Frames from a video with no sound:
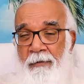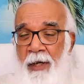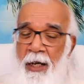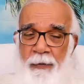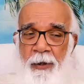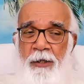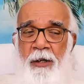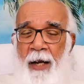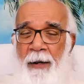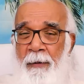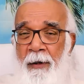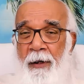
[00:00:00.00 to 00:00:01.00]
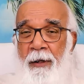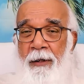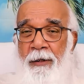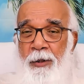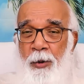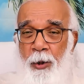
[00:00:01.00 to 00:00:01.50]
Every time.
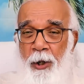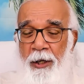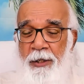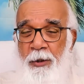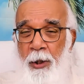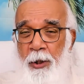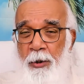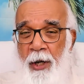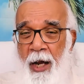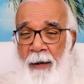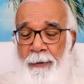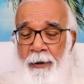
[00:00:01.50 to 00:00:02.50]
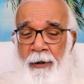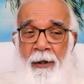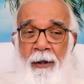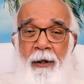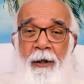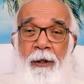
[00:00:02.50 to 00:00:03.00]
So what is going to happen?
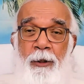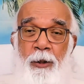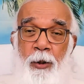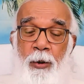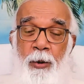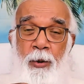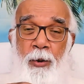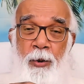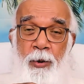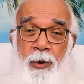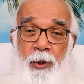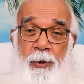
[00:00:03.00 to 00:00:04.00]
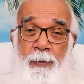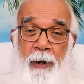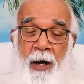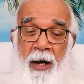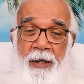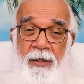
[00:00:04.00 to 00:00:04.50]
Those
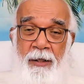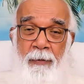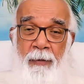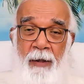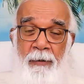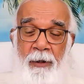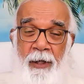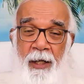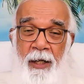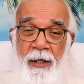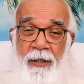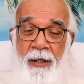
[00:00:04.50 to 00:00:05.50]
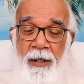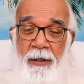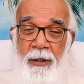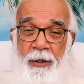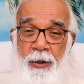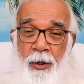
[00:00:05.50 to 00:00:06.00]
past memories and
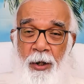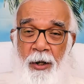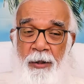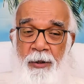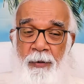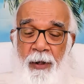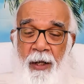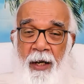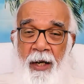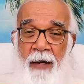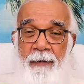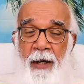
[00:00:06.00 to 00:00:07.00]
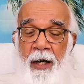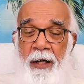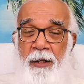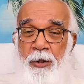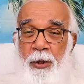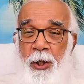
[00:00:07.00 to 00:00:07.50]
the thoughts will never
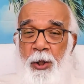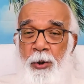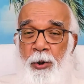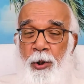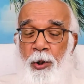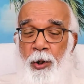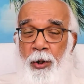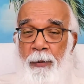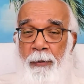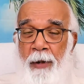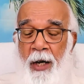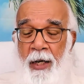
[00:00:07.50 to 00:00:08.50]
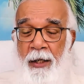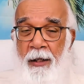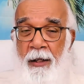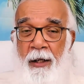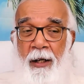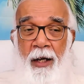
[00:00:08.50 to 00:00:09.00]
enter into your mind,
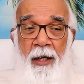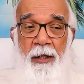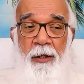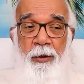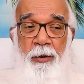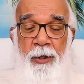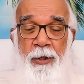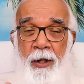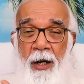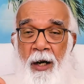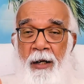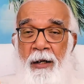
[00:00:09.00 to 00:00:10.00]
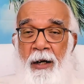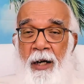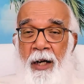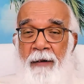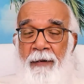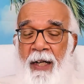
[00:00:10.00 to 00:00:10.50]
and you start
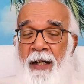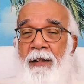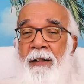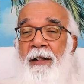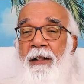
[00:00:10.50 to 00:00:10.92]
living